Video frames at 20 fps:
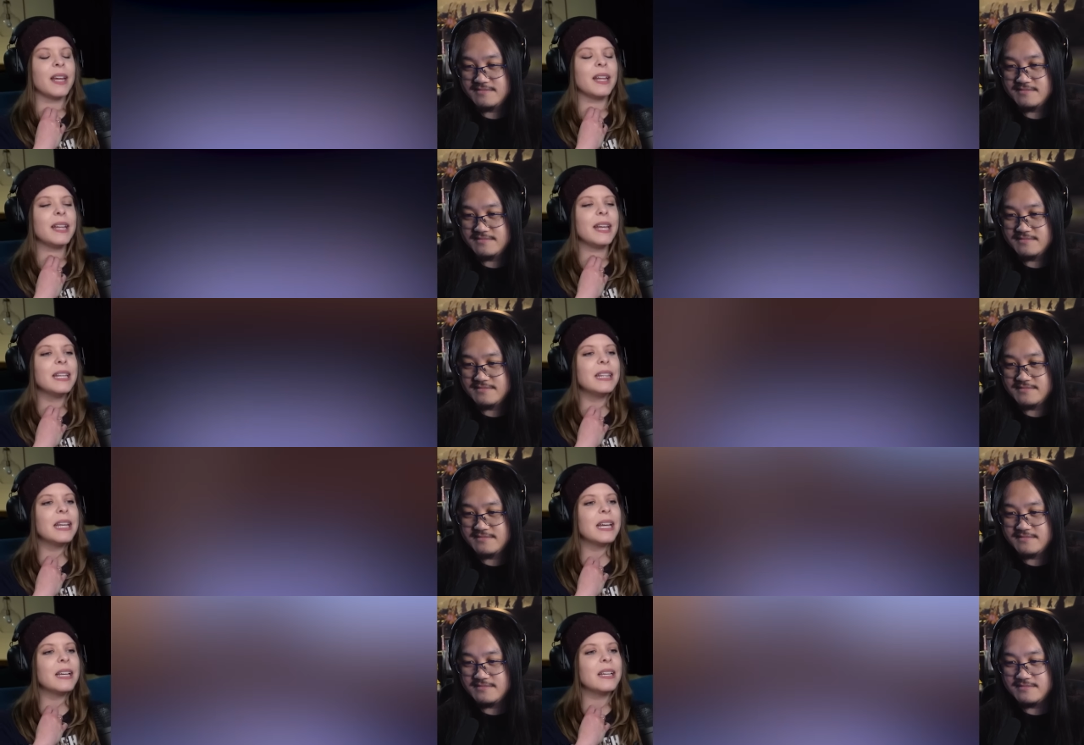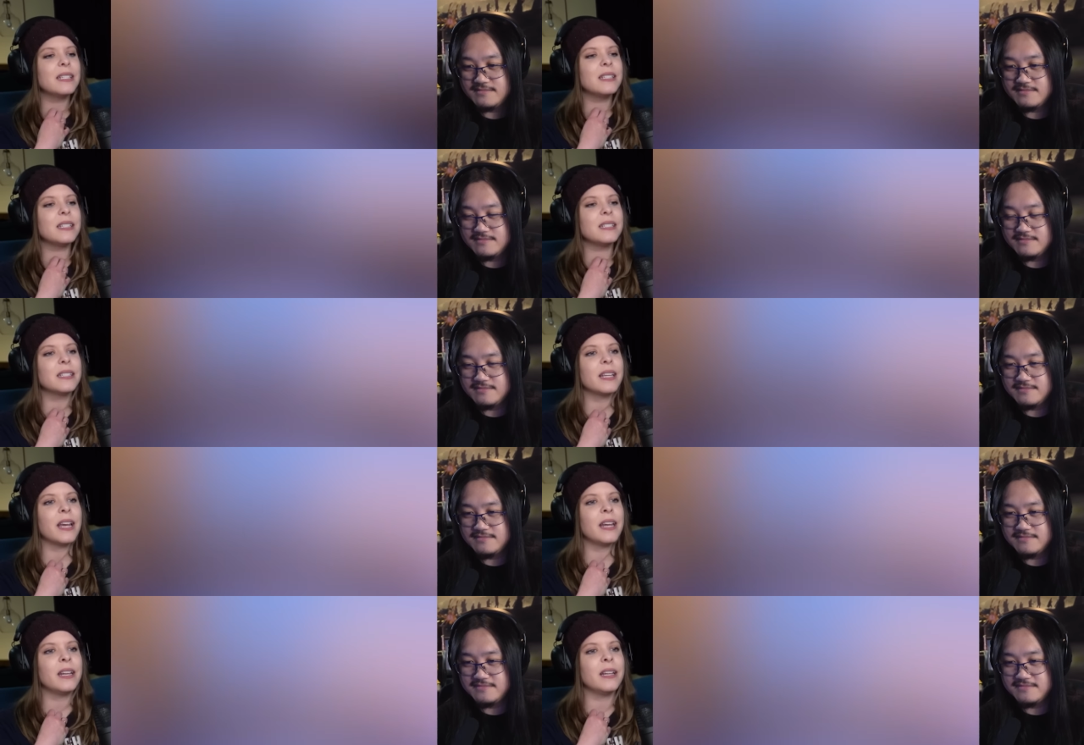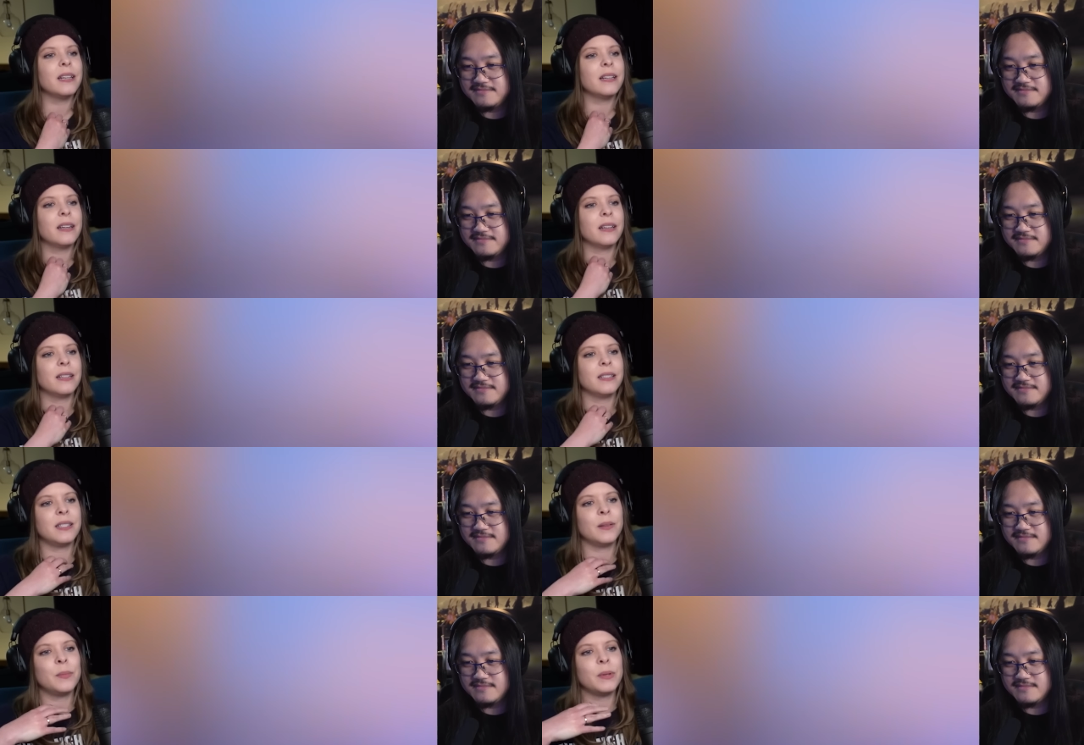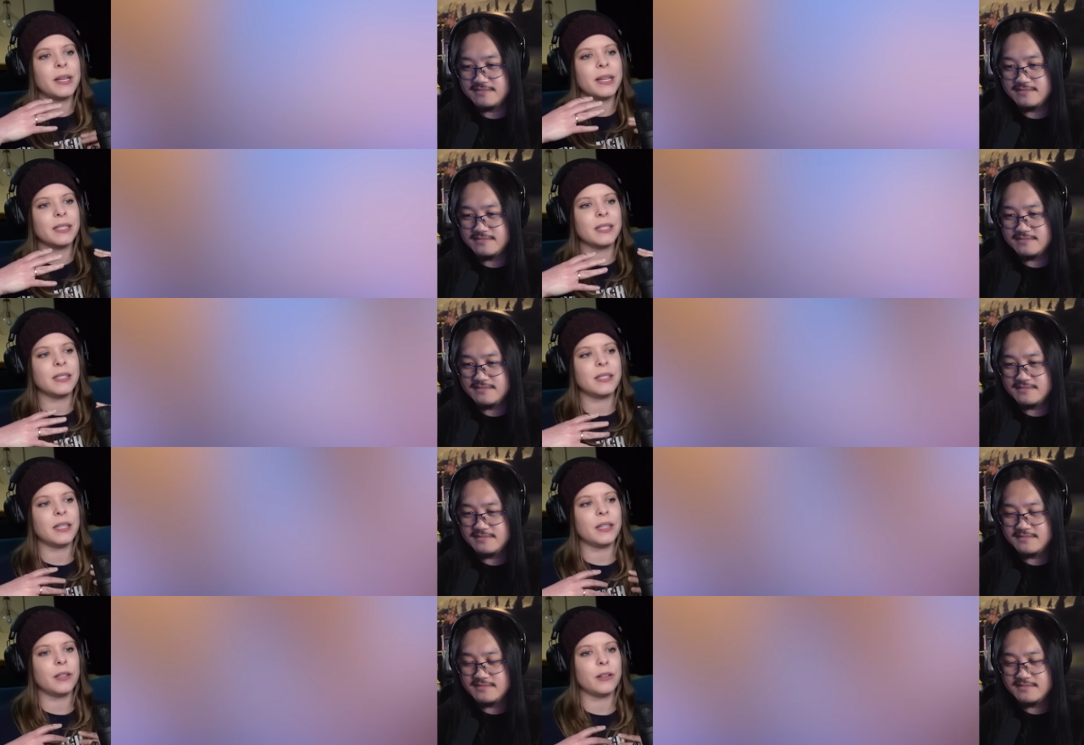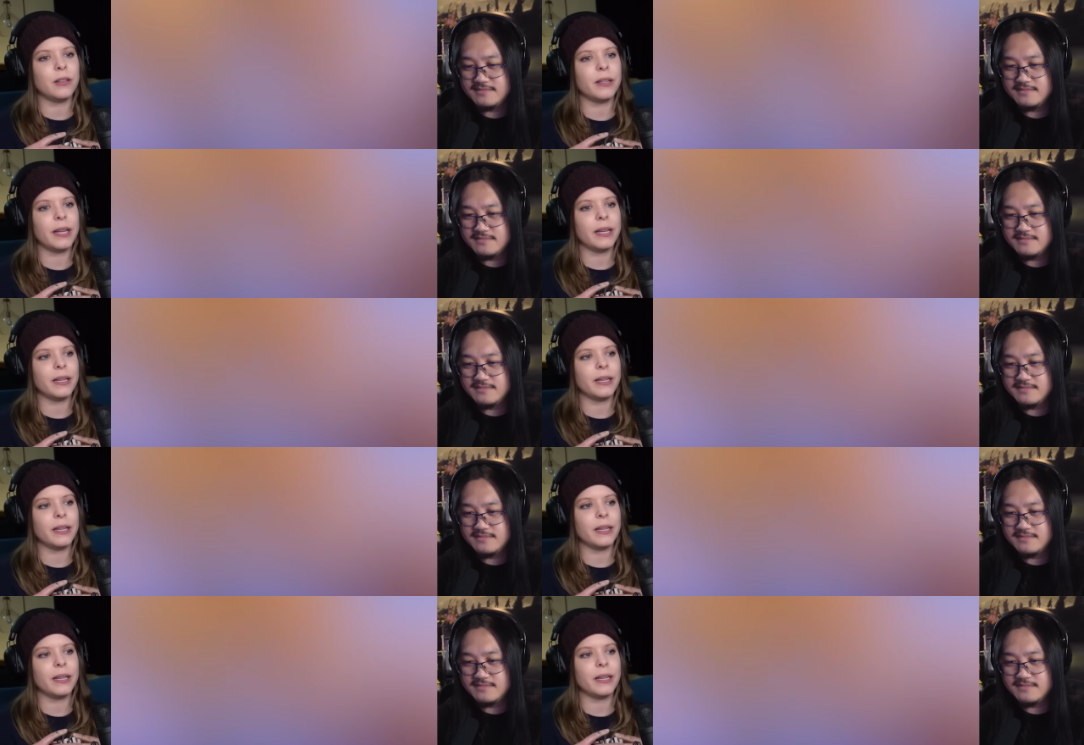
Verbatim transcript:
Speaker 1: I like that because it's kind of it kind of symbolizes that they're